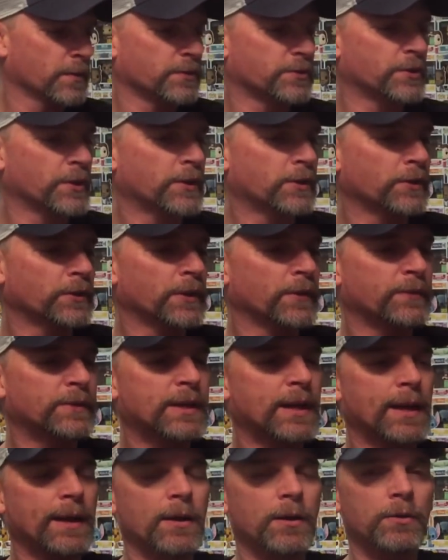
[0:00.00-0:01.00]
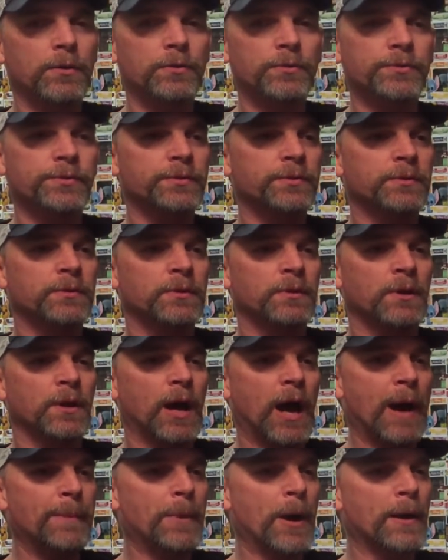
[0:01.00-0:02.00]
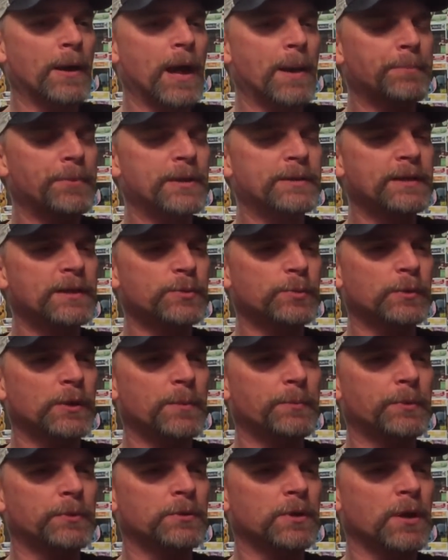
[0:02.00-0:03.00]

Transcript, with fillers: the Secret of Kells. Um, I, I, picked this one up